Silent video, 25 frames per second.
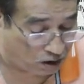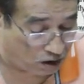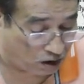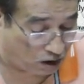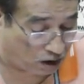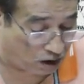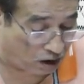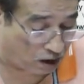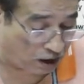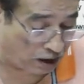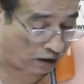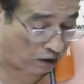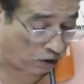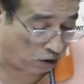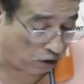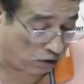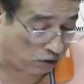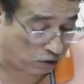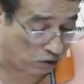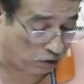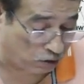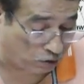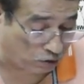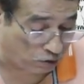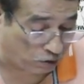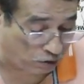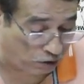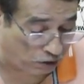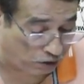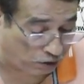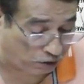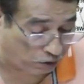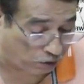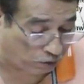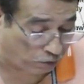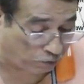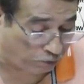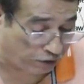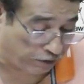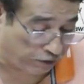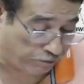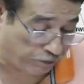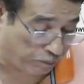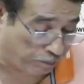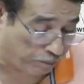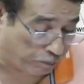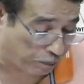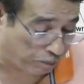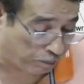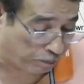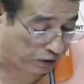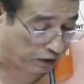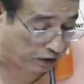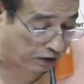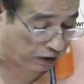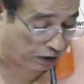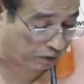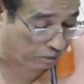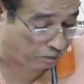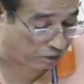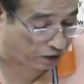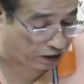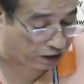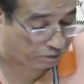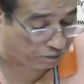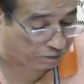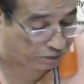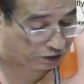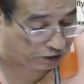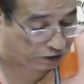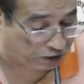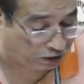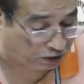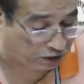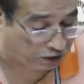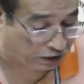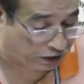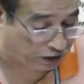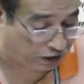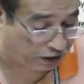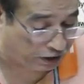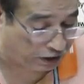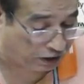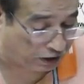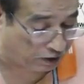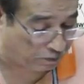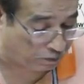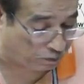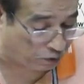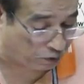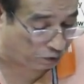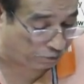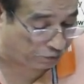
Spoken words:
I also told you when we prepare departmental trading and profit